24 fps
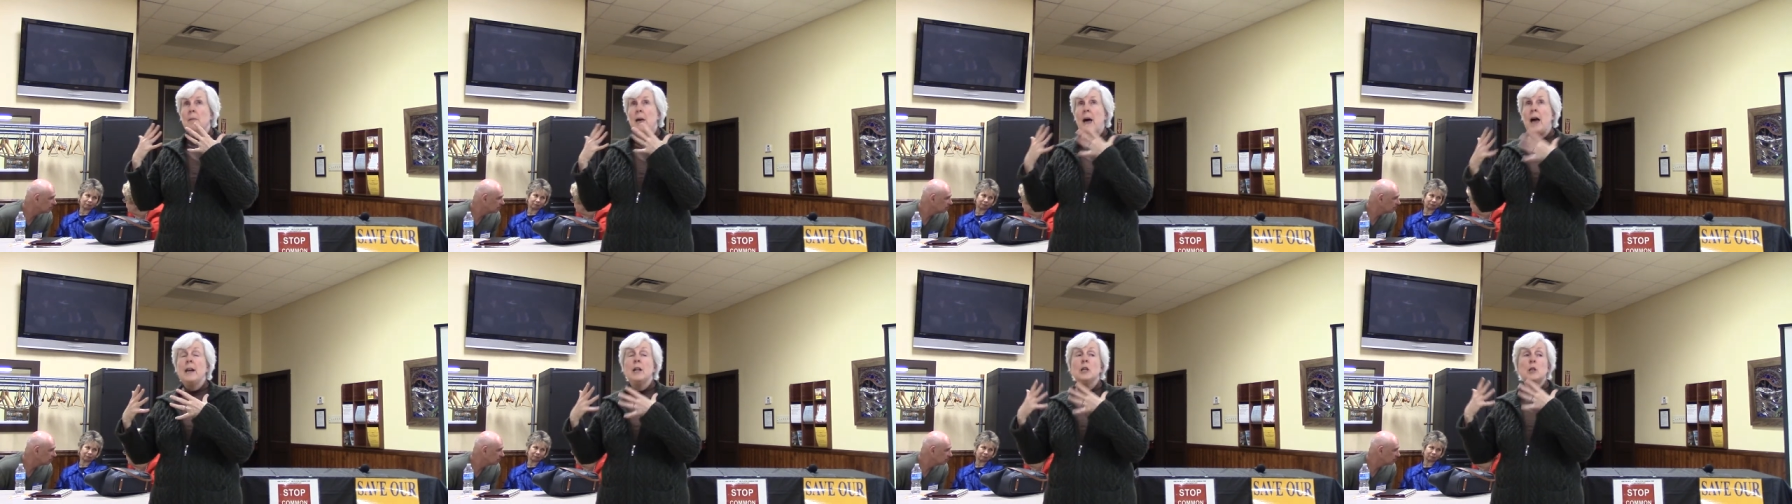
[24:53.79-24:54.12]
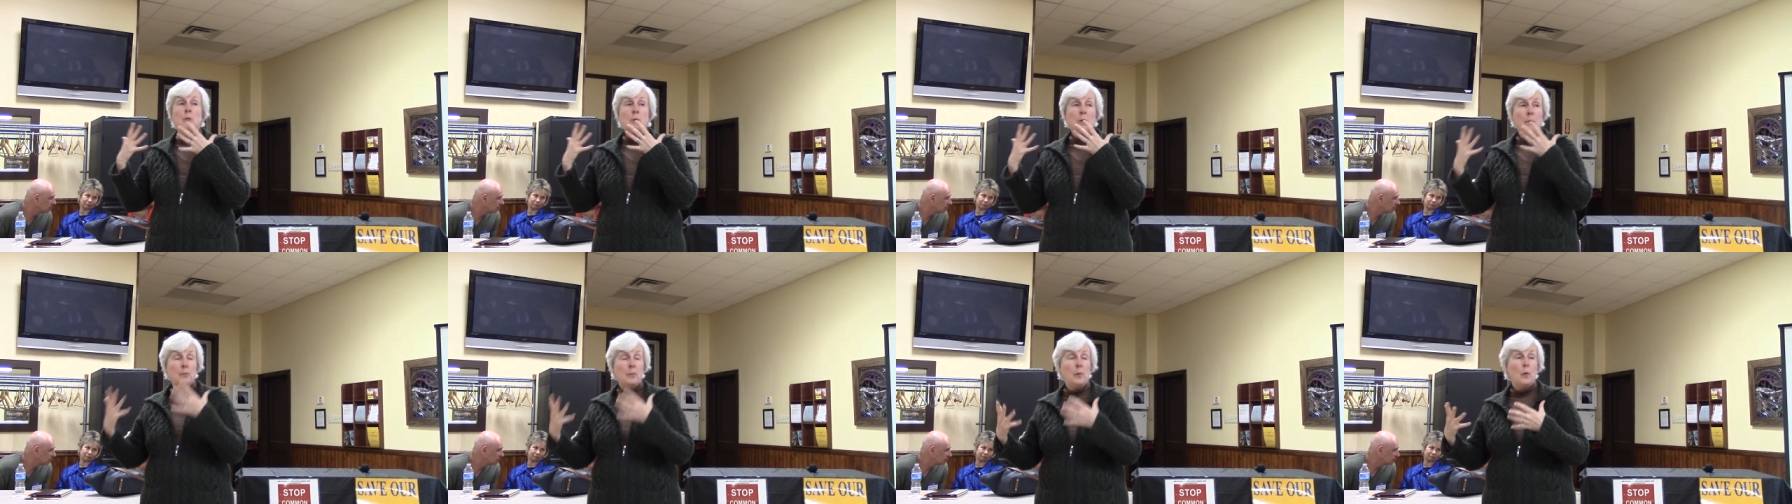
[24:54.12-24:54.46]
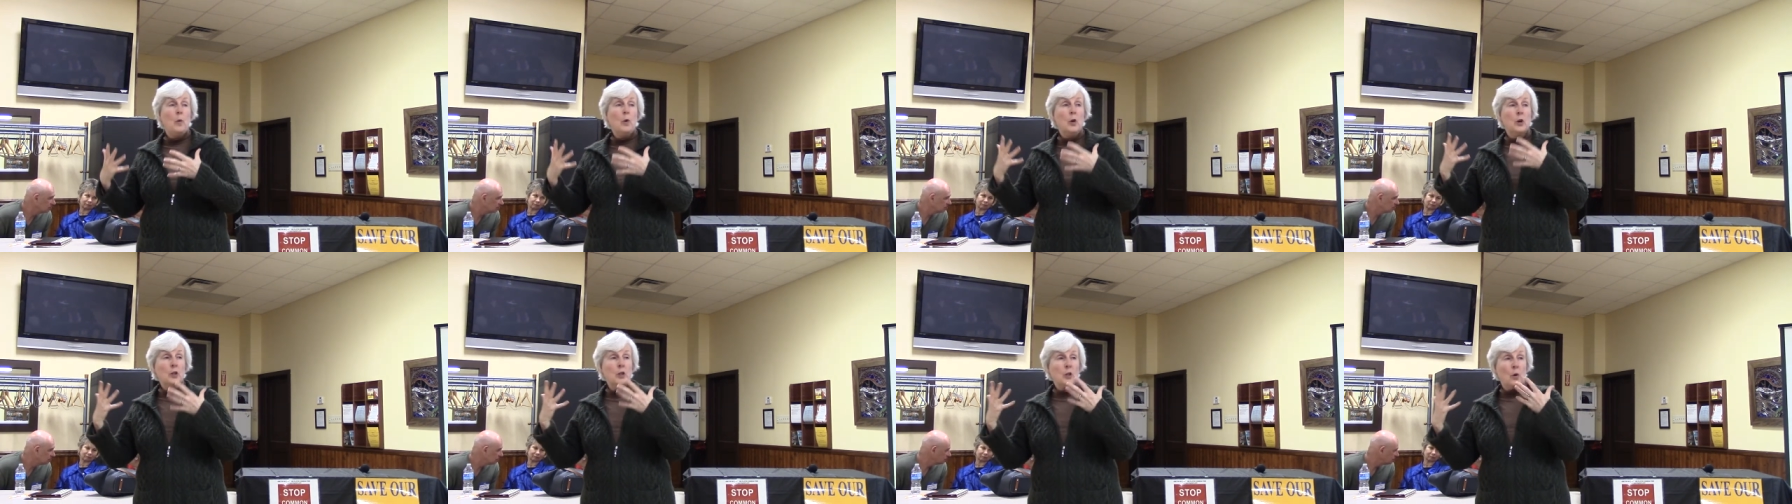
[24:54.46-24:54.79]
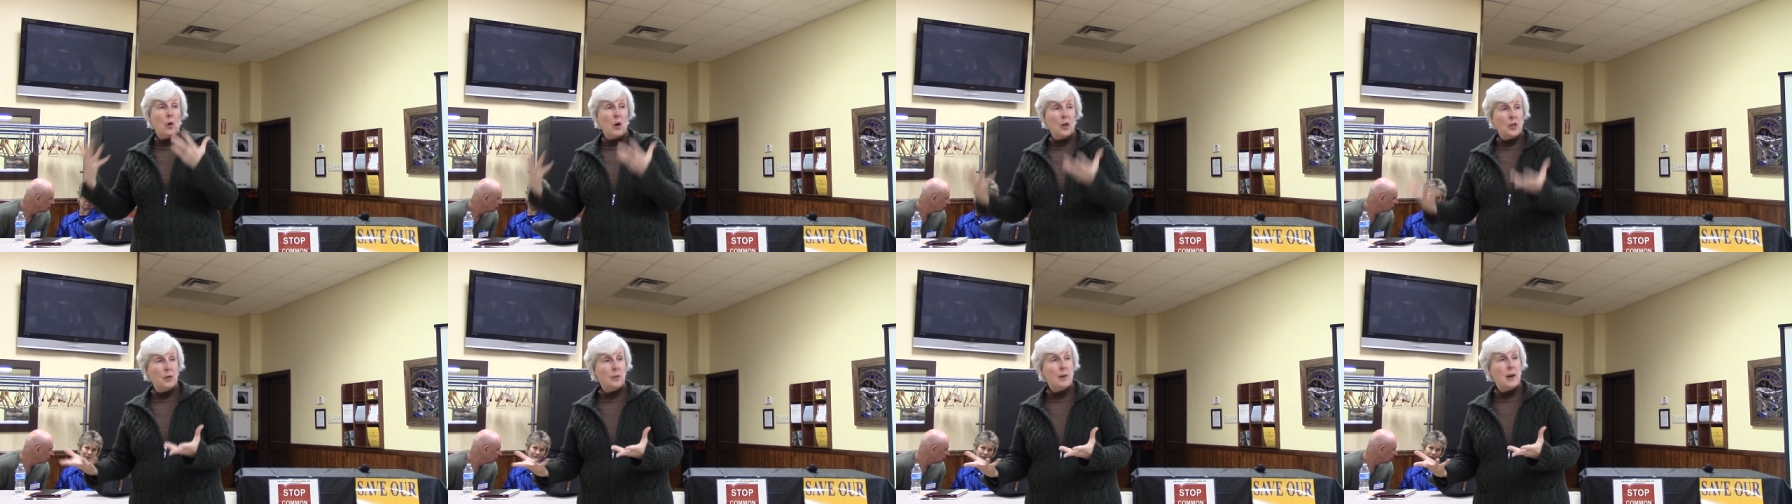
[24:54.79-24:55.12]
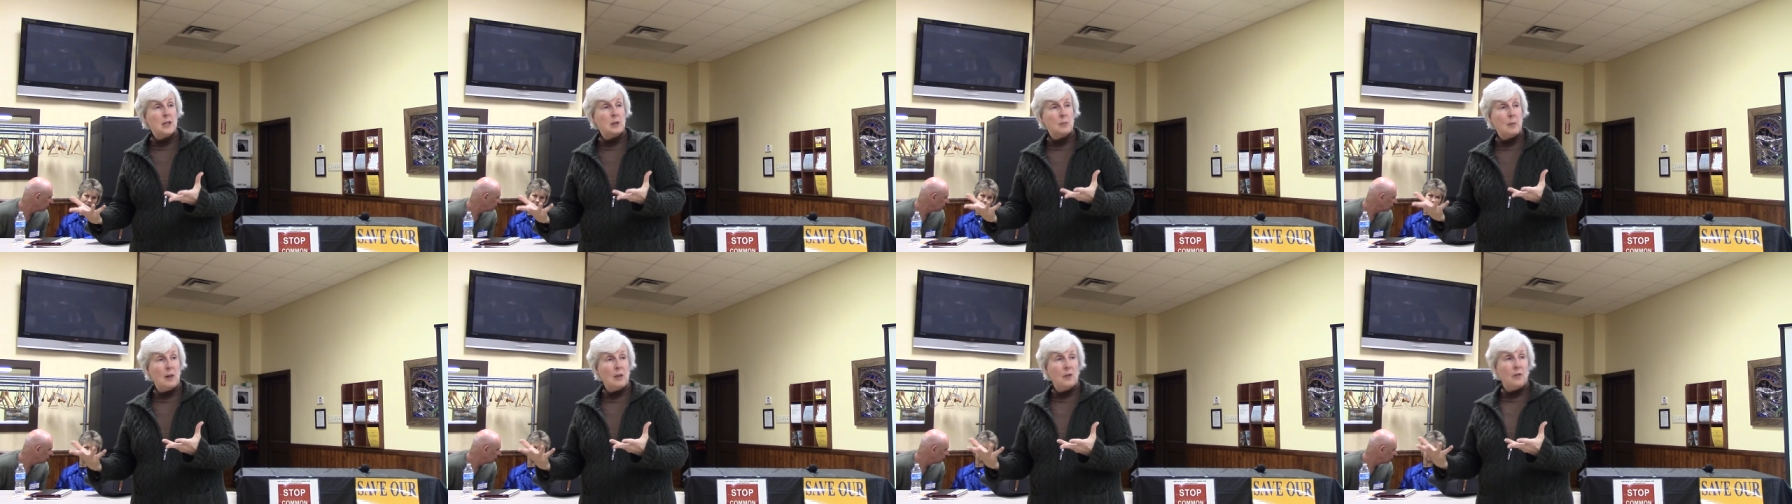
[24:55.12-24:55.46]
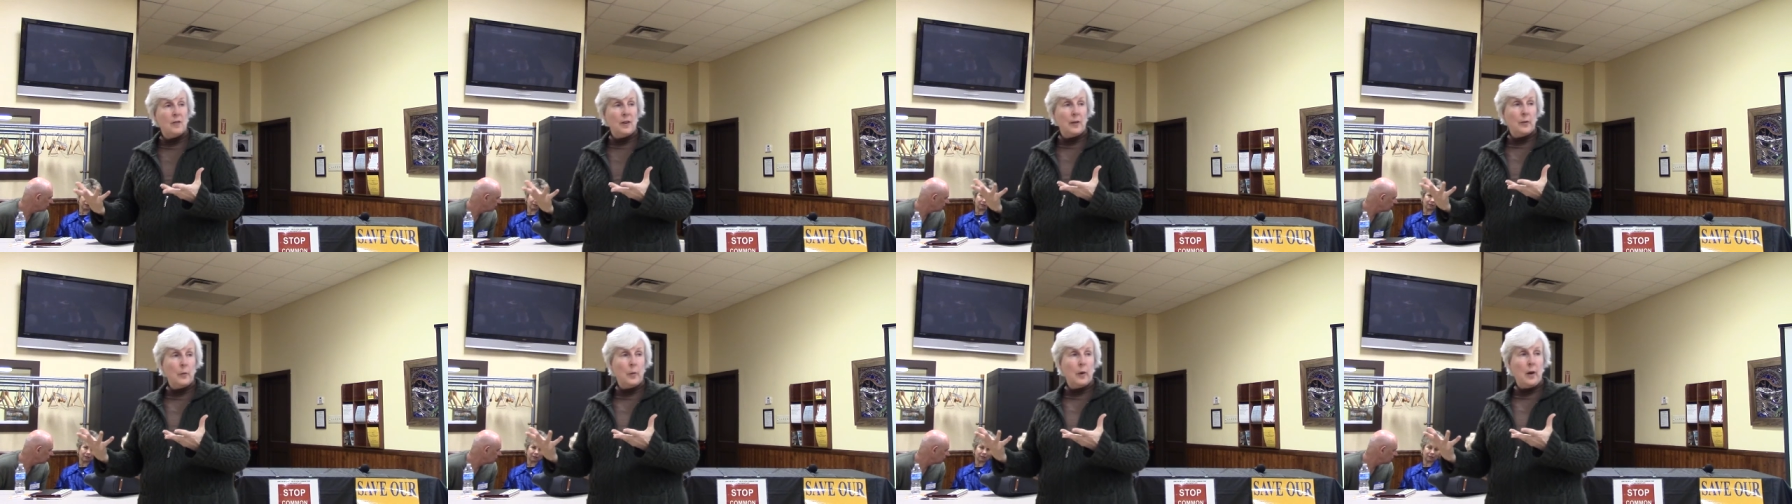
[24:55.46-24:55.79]
management boards authorized by the
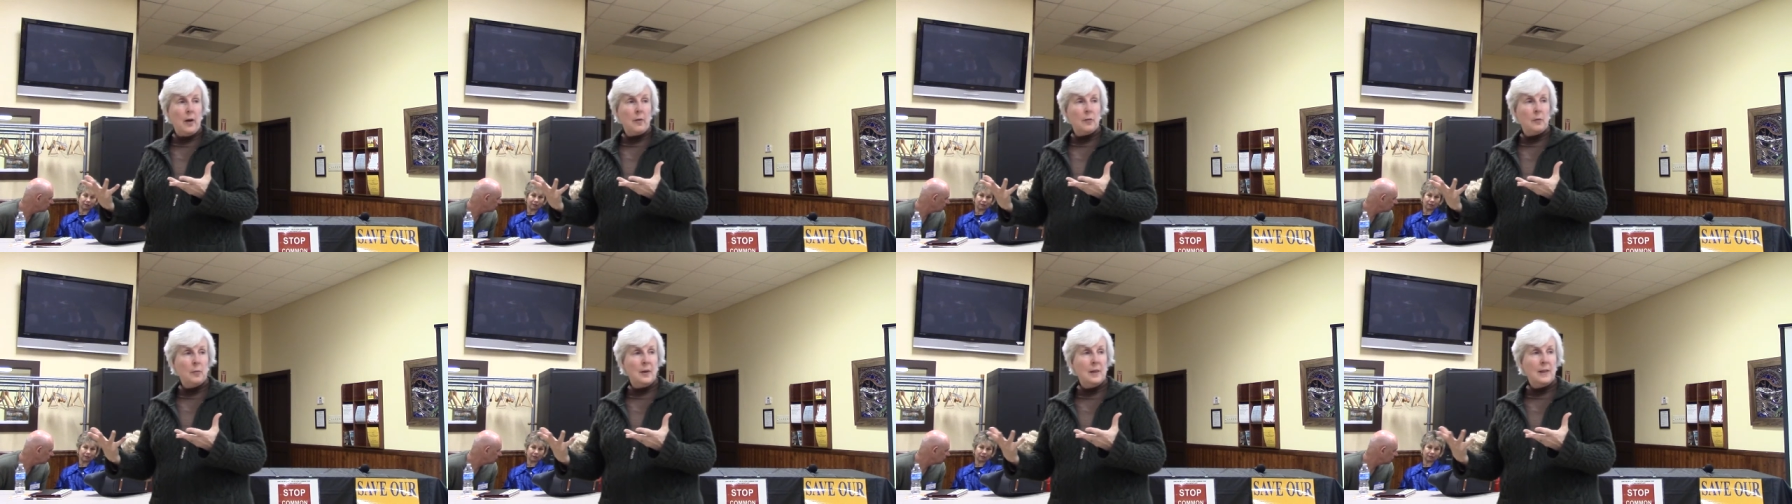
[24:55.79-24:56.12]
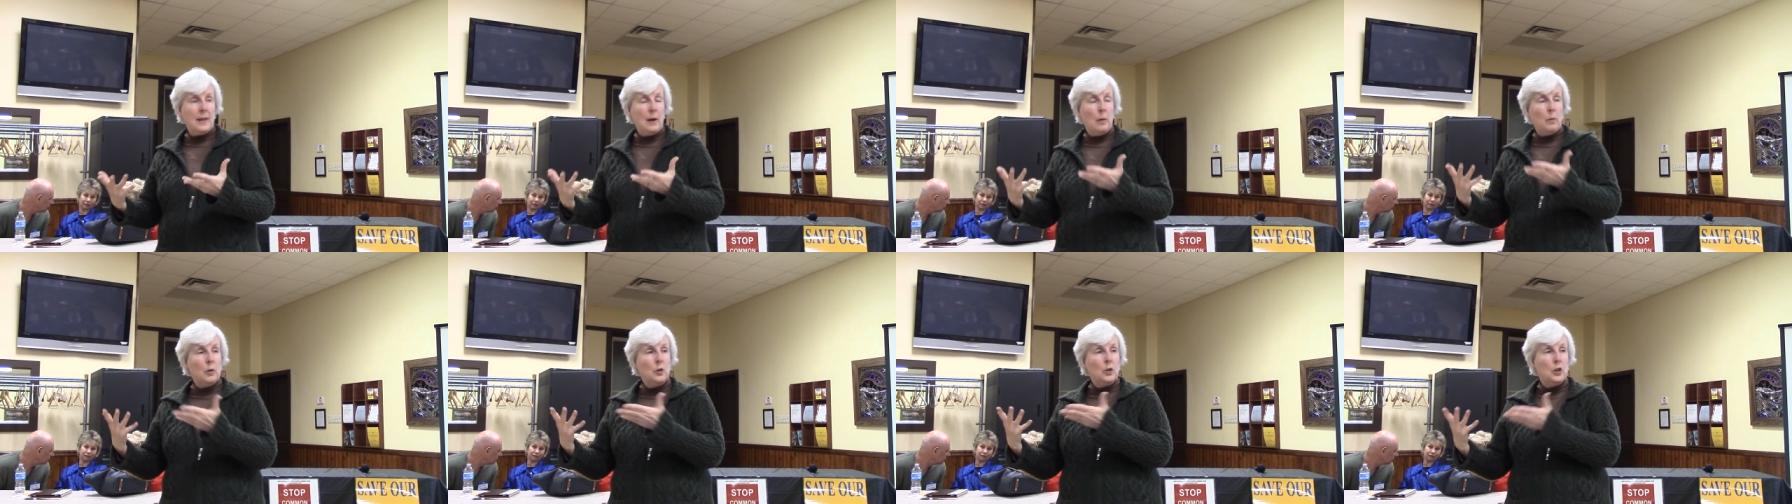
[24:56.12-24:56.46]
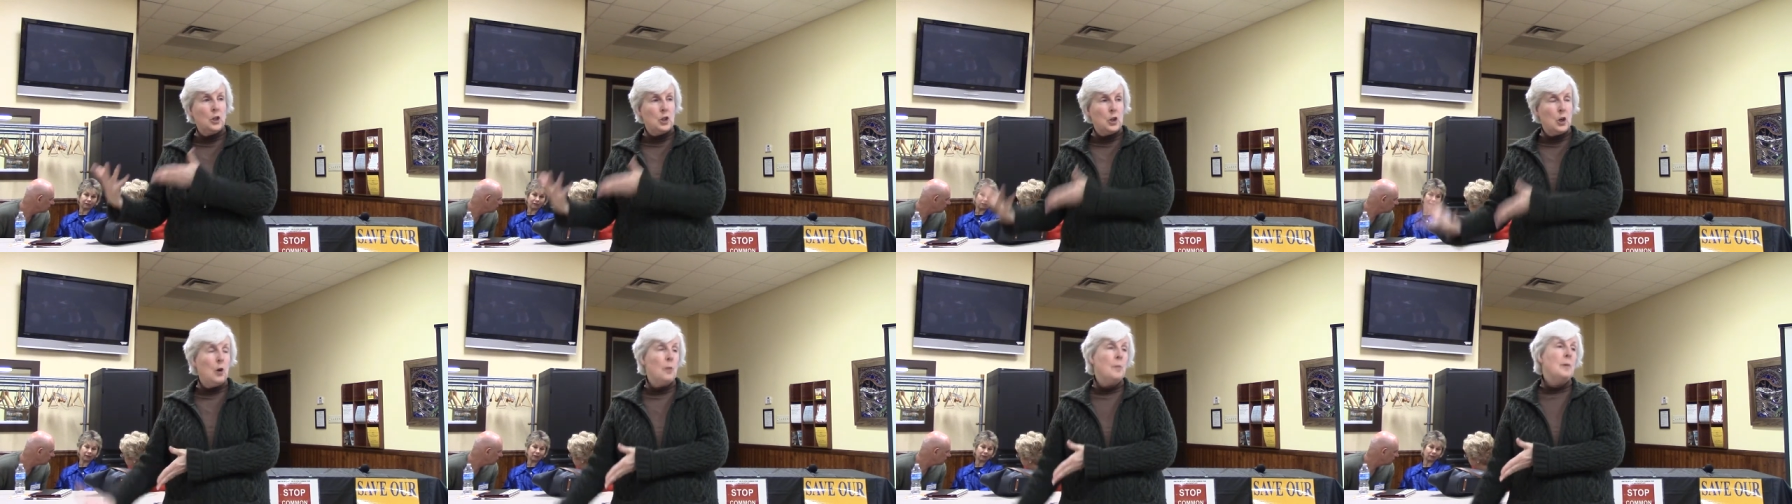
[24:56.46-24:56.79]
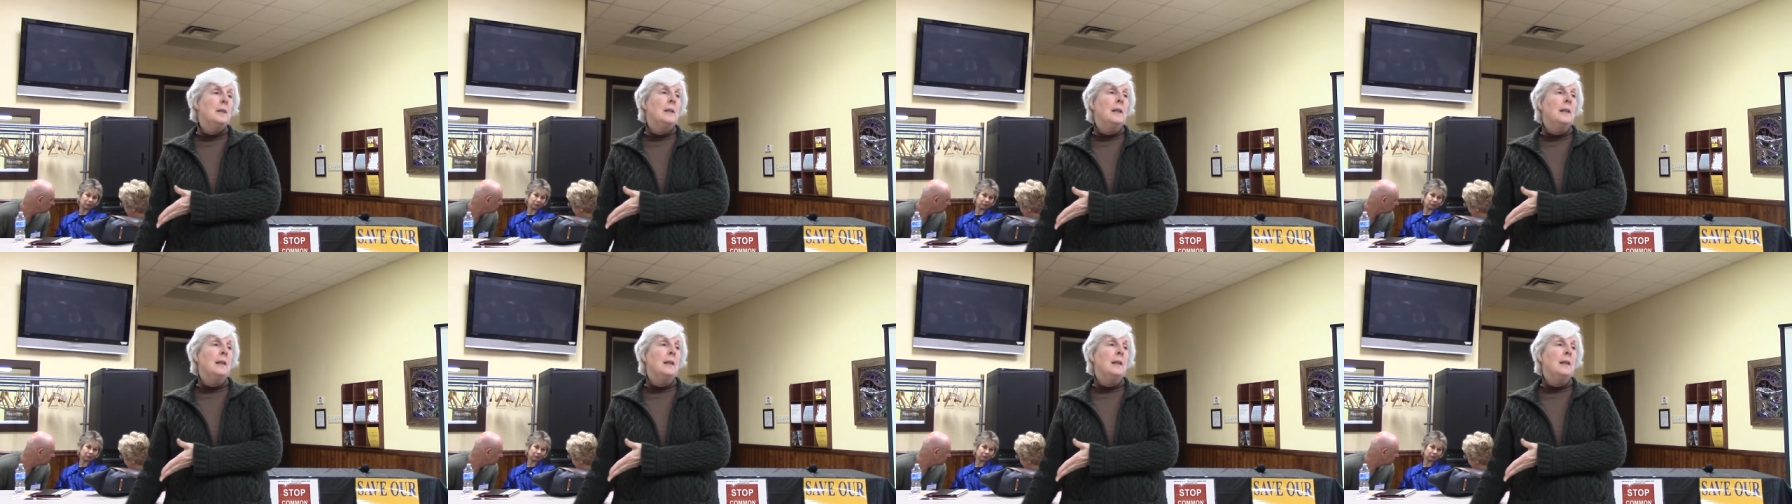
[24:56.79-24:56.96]
federal government that will determine